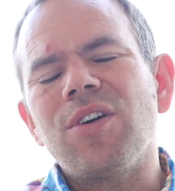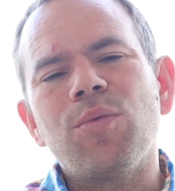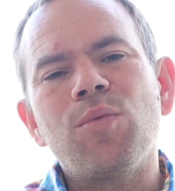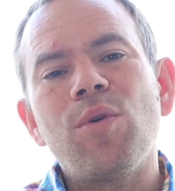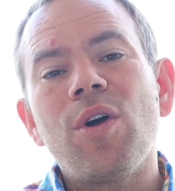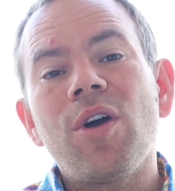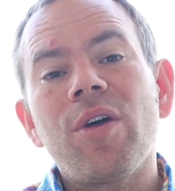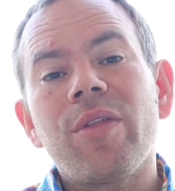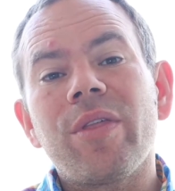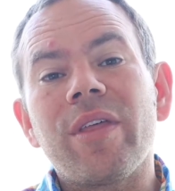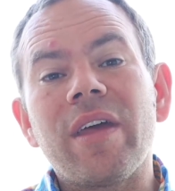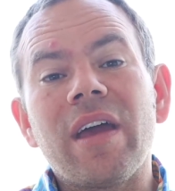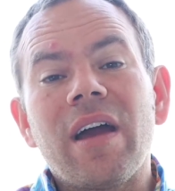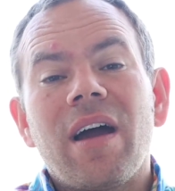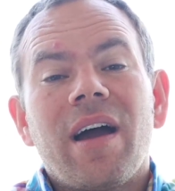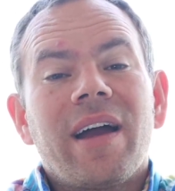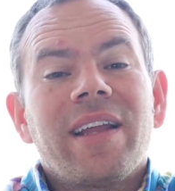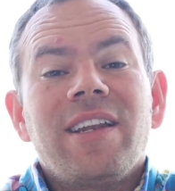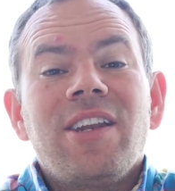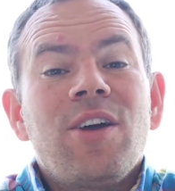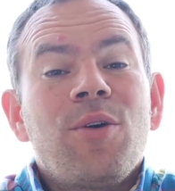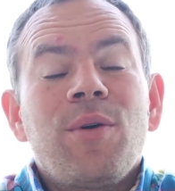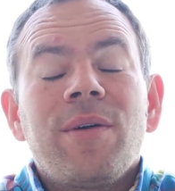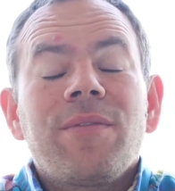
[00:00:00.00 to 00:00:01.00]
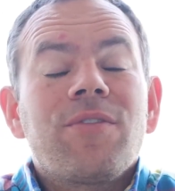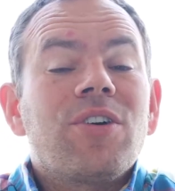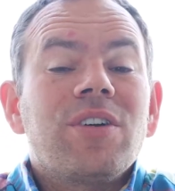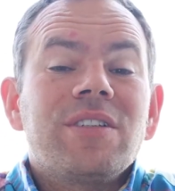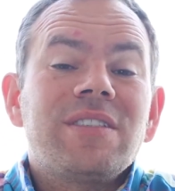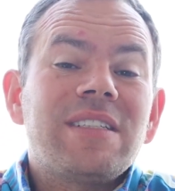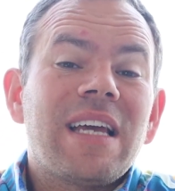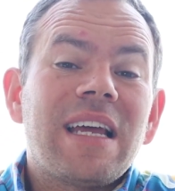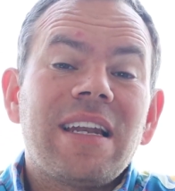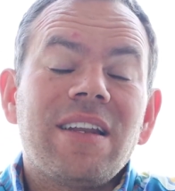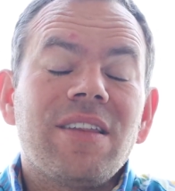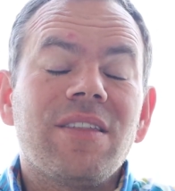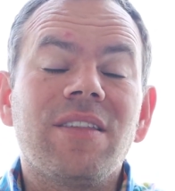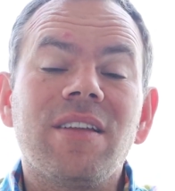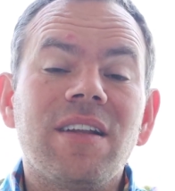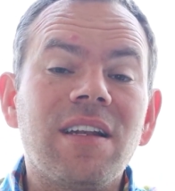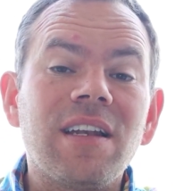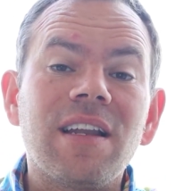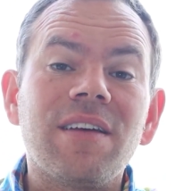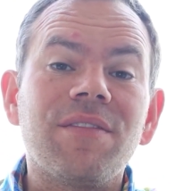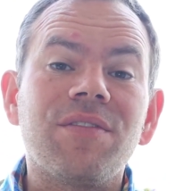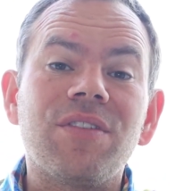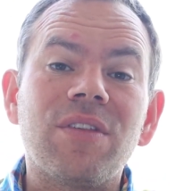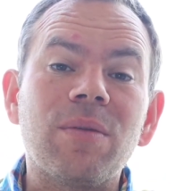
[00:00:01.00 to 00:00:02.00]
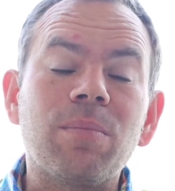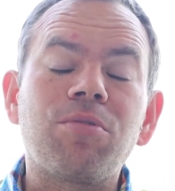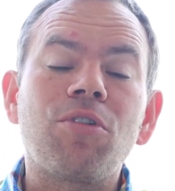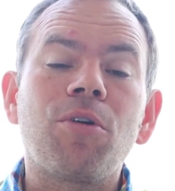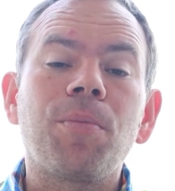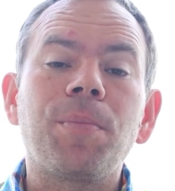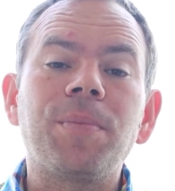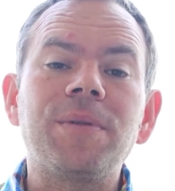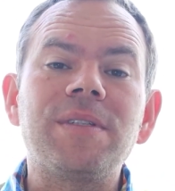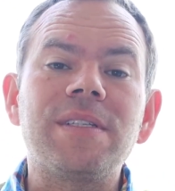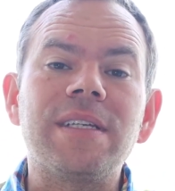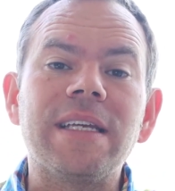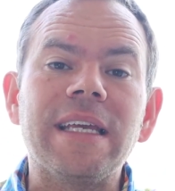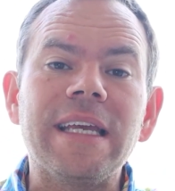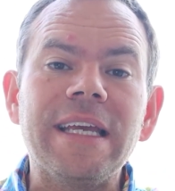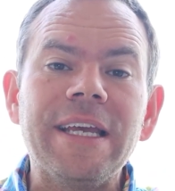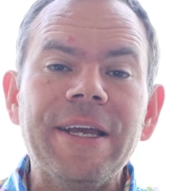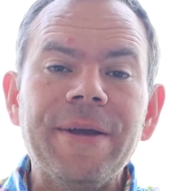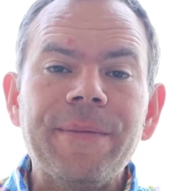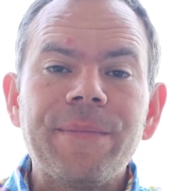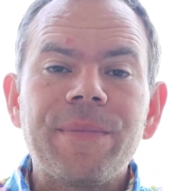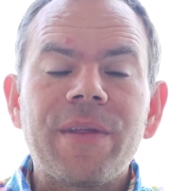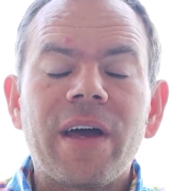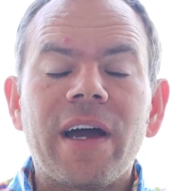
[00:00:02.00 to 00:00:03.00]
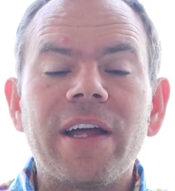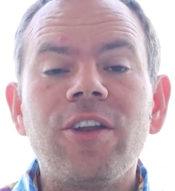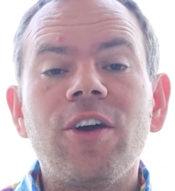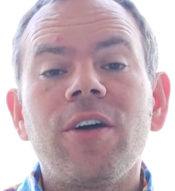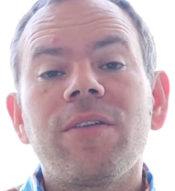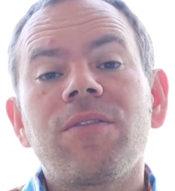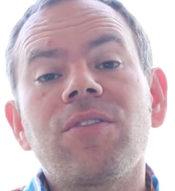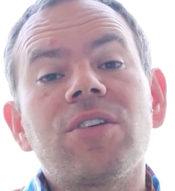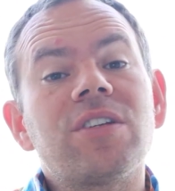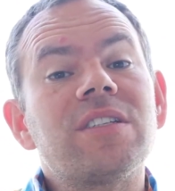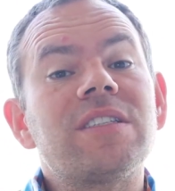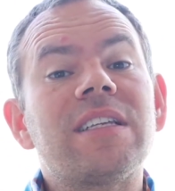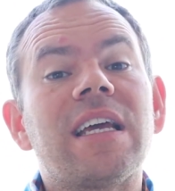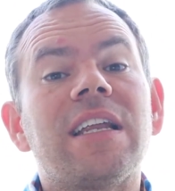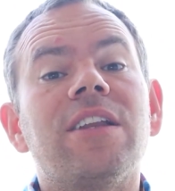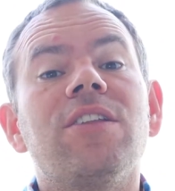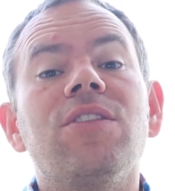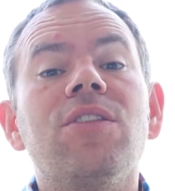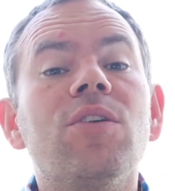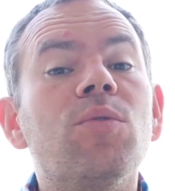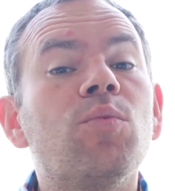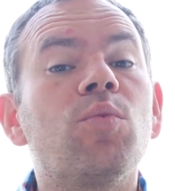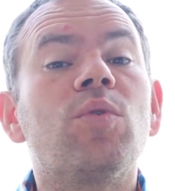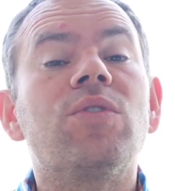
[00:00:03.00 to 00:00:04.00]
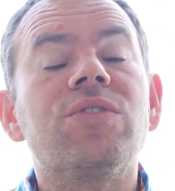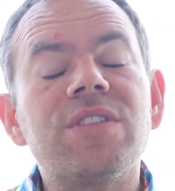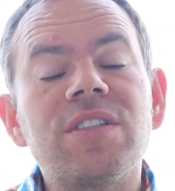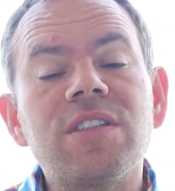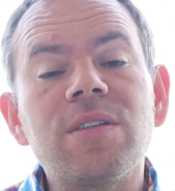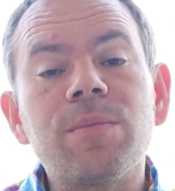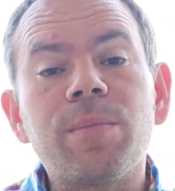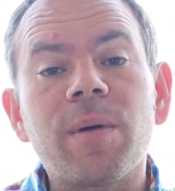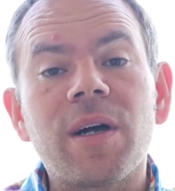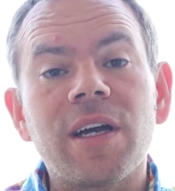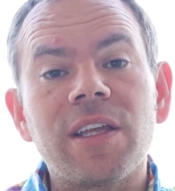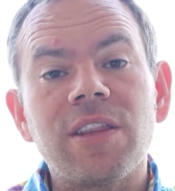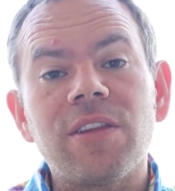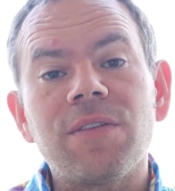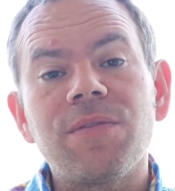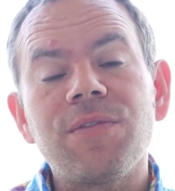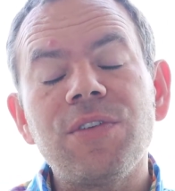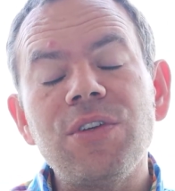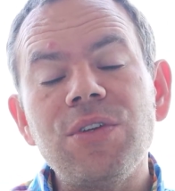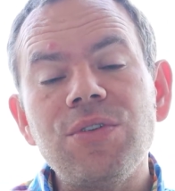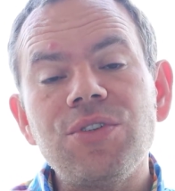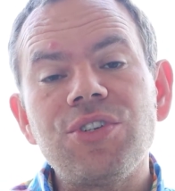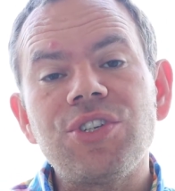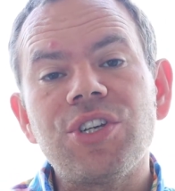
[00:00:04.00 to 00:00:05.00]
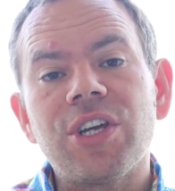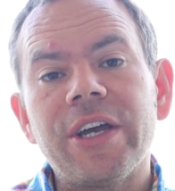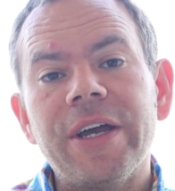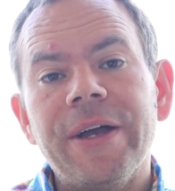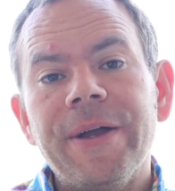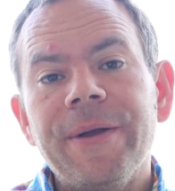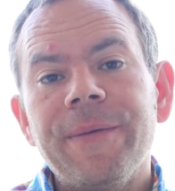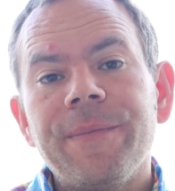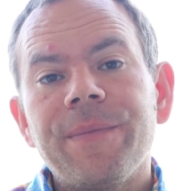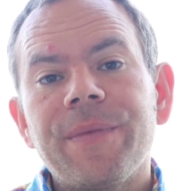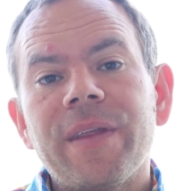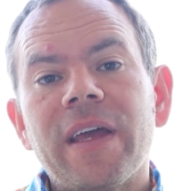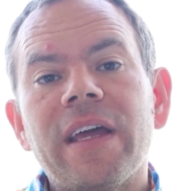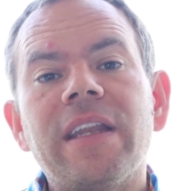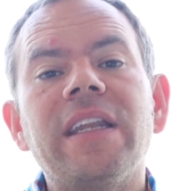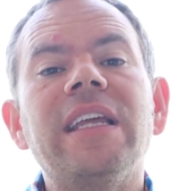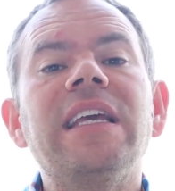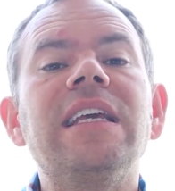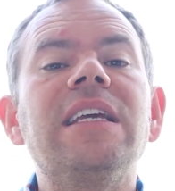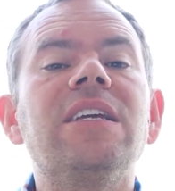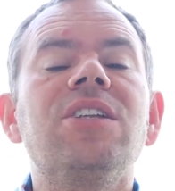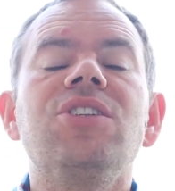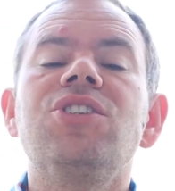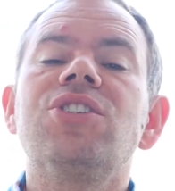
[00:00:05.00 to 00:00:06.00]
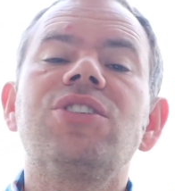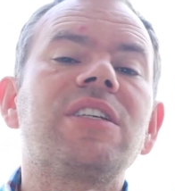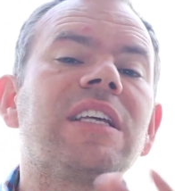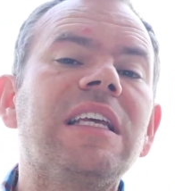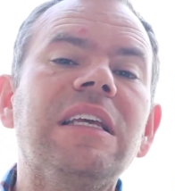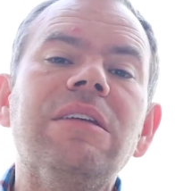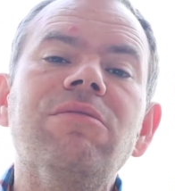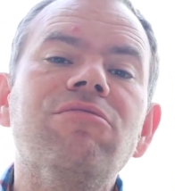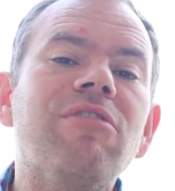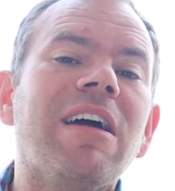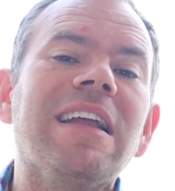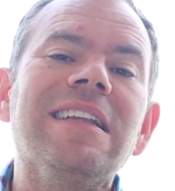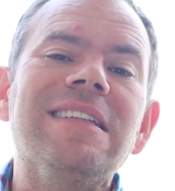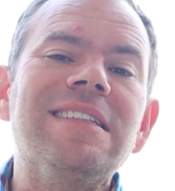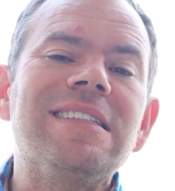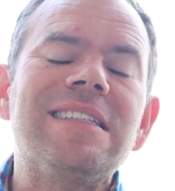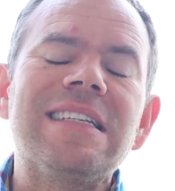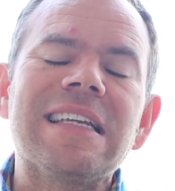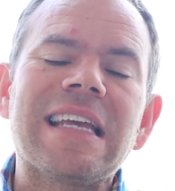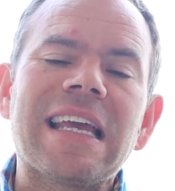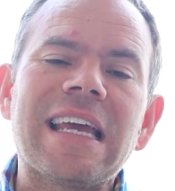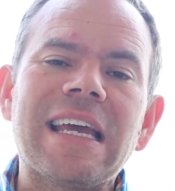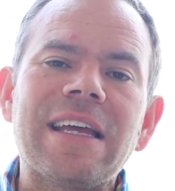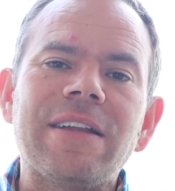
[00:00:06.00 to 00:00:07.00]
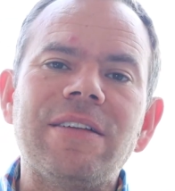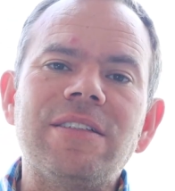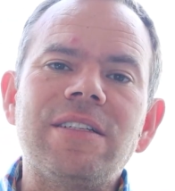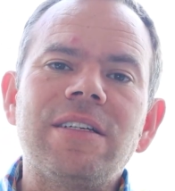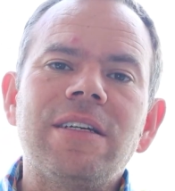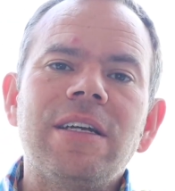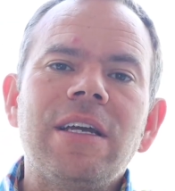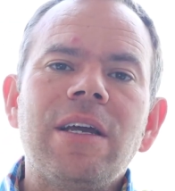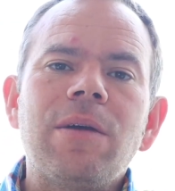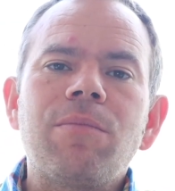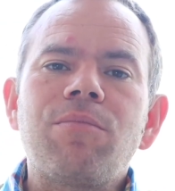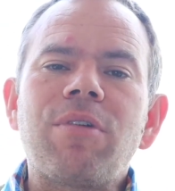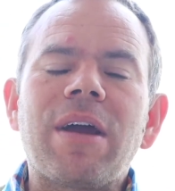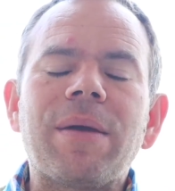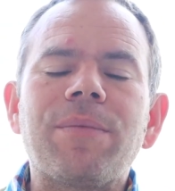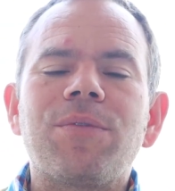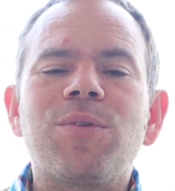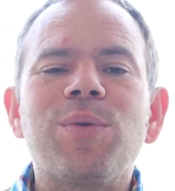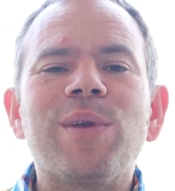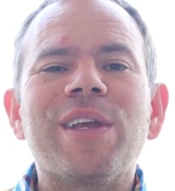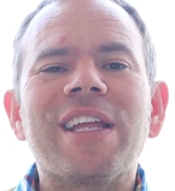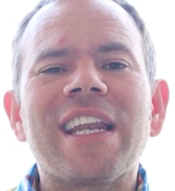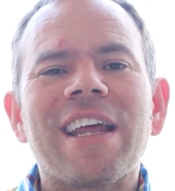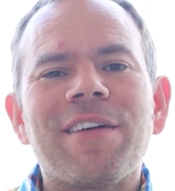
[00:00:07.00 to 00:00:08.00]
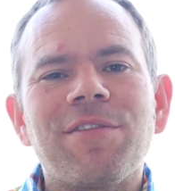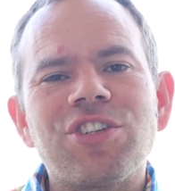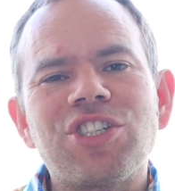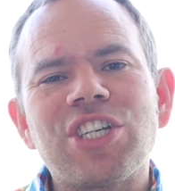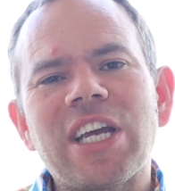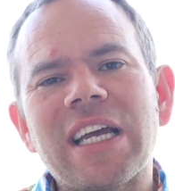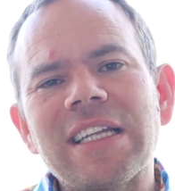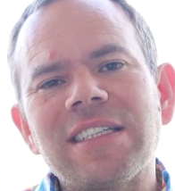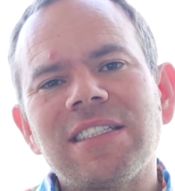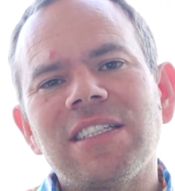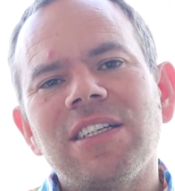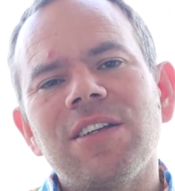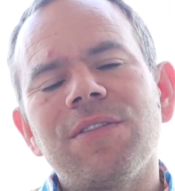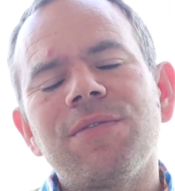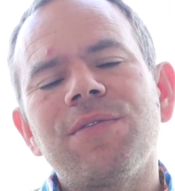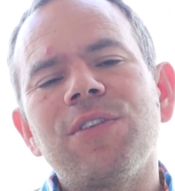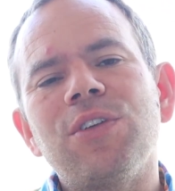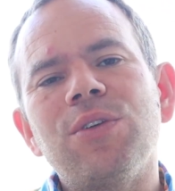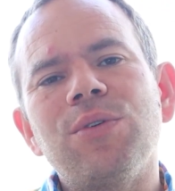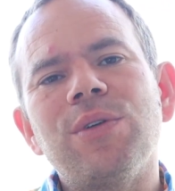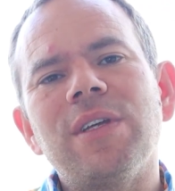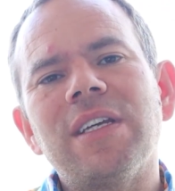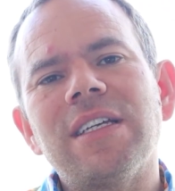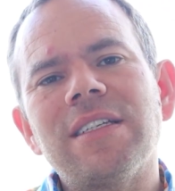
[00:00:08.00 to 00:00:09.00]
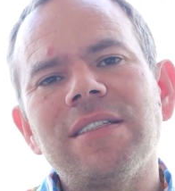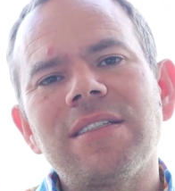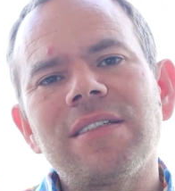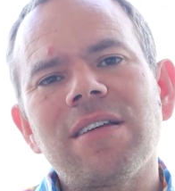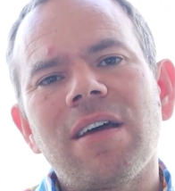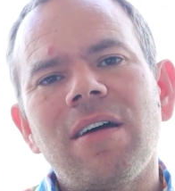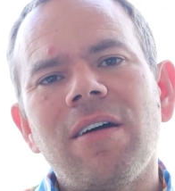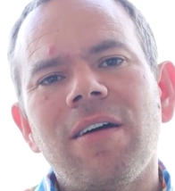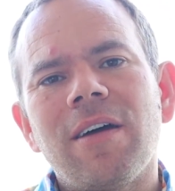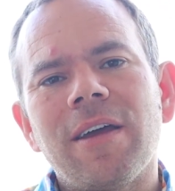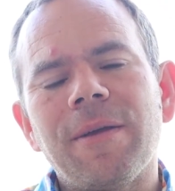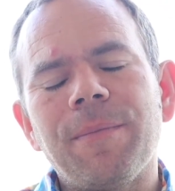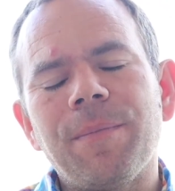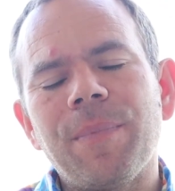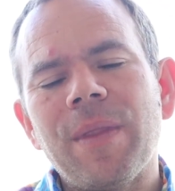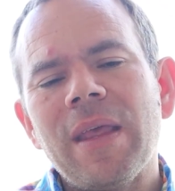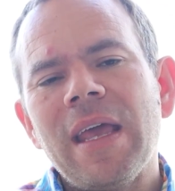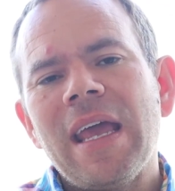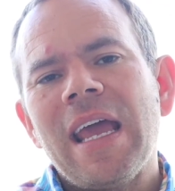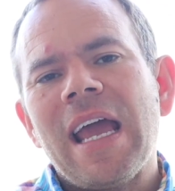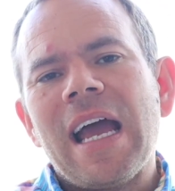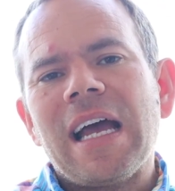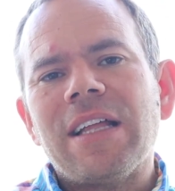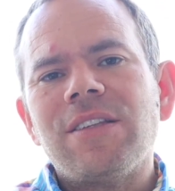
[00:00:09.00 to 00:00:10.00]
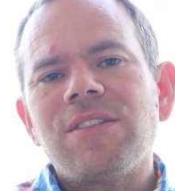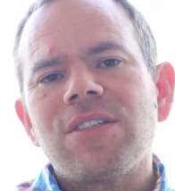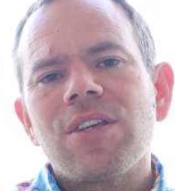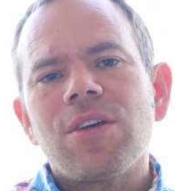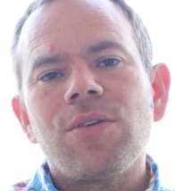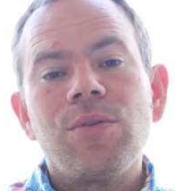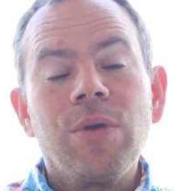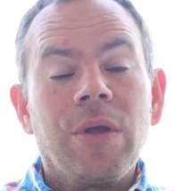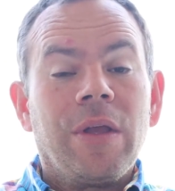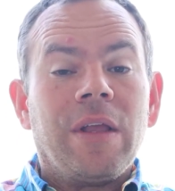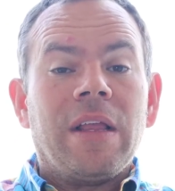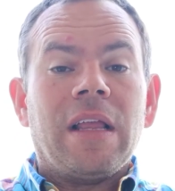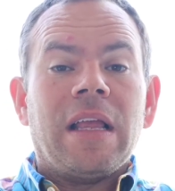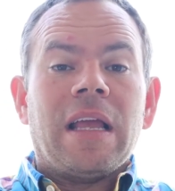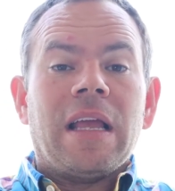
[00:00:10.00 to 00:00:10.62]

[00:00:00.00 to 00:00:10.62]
not worth it, I know I've got a tenant that loves the property. I know I've got a tenant that wants to buy in the future, and he can just keep renting it, and perhaps we can have a chat in a few years' time. And so,